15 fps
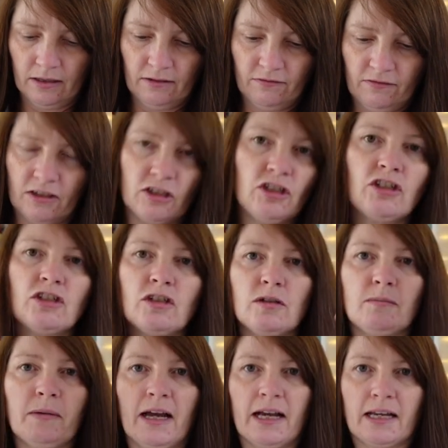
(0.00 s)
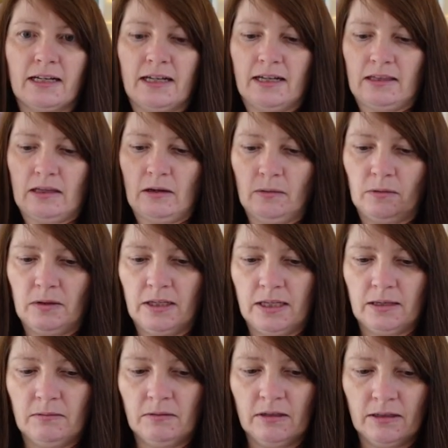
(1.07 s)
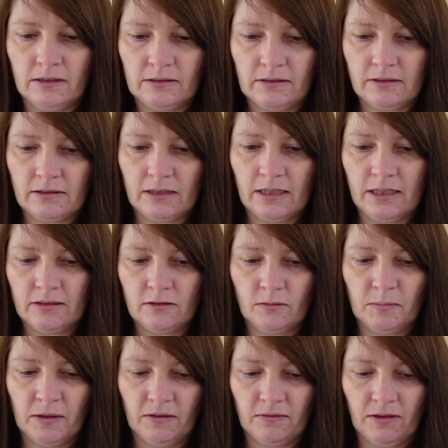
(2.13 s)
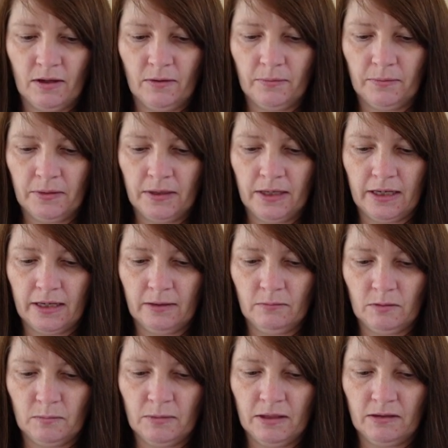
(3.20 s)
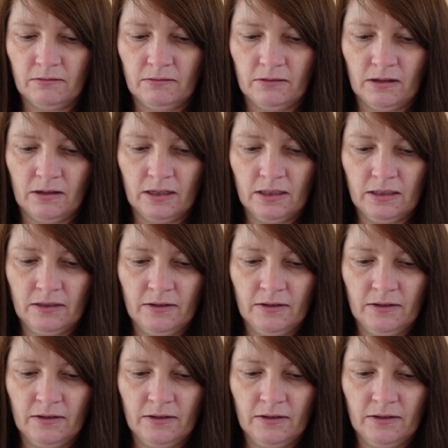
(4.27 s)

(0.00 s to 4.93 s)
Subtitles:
if I stood back and had the whole thing, it would look such a little bit of the whole thing, it would be all right.